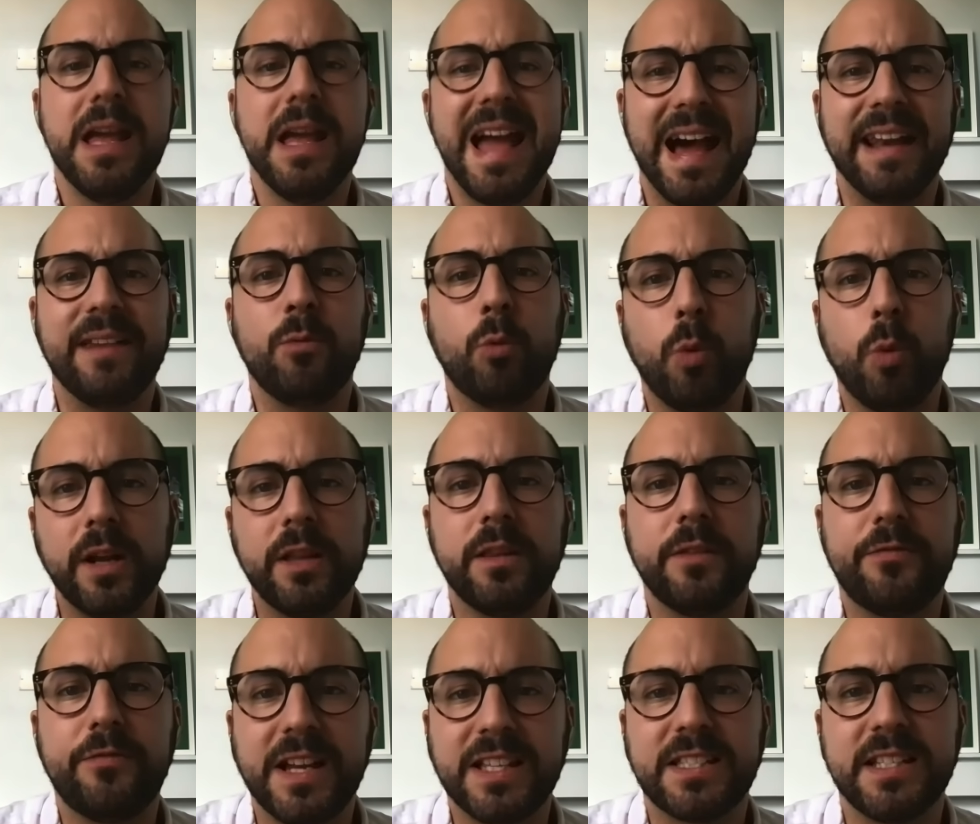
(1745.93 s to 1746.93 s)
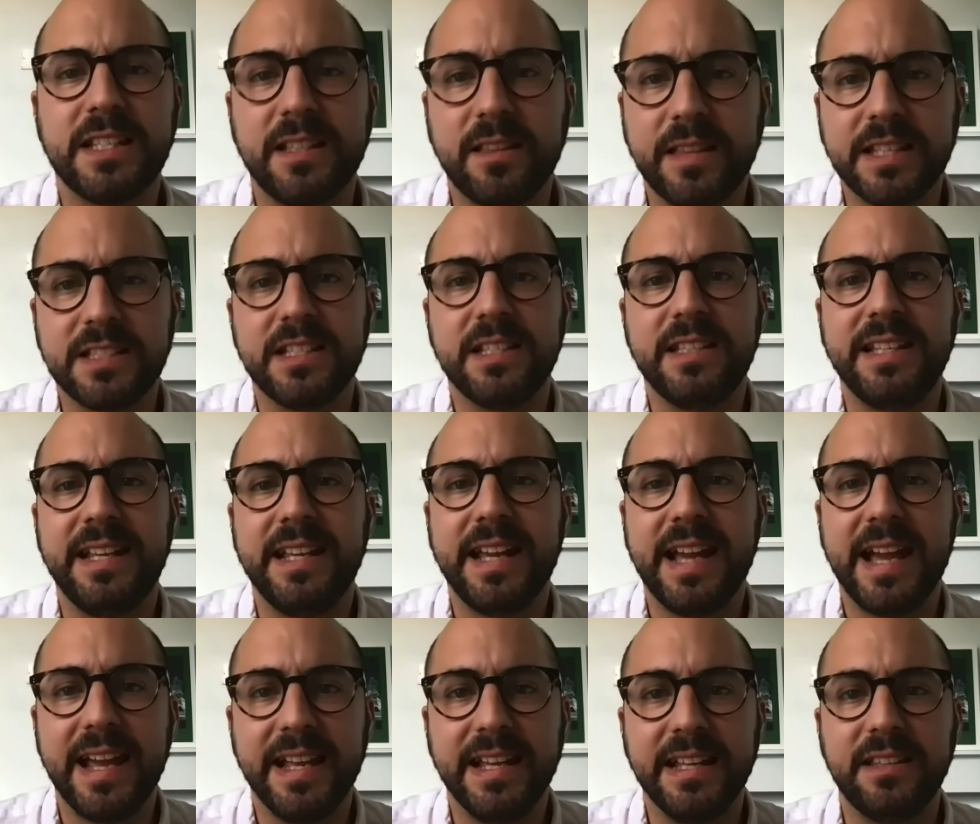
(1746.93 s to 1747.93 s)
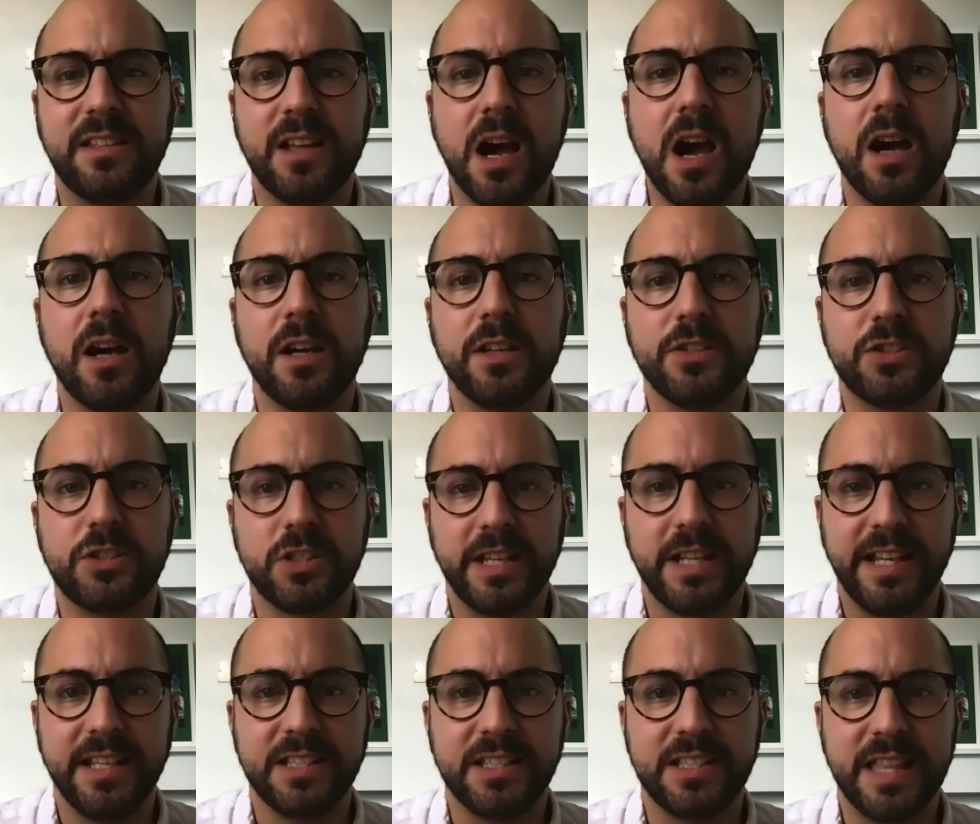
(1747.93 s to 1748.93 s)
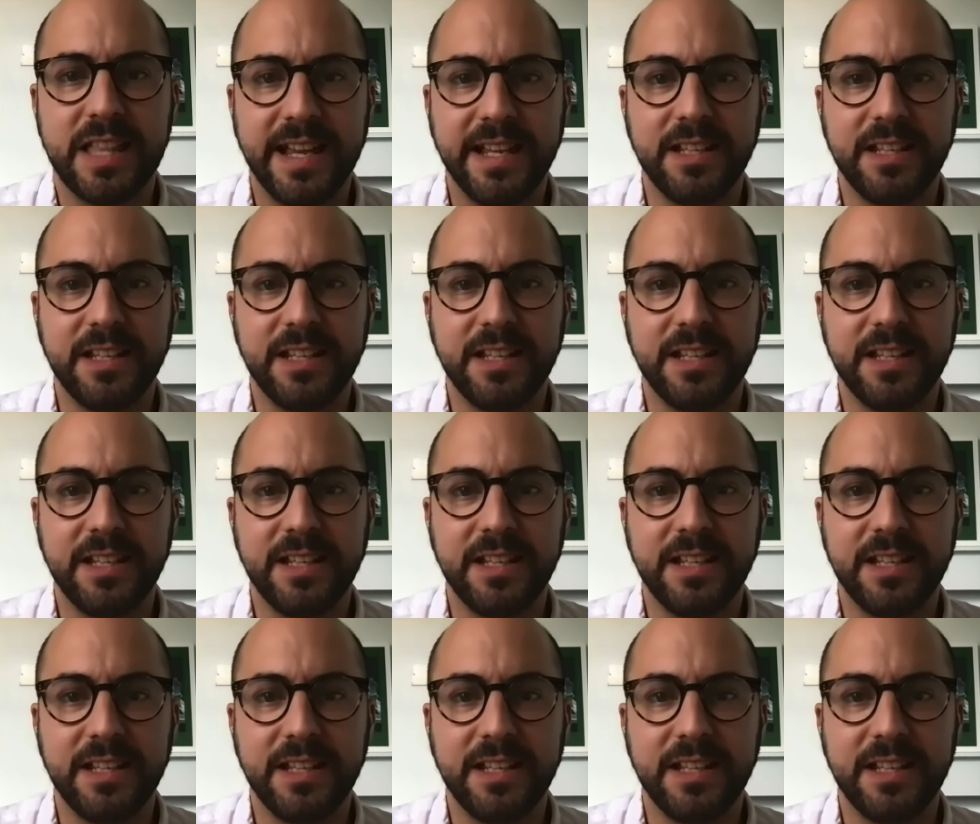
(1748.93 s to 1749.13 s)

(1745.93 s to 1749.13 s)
And one of the fascinating things the DEA does is they,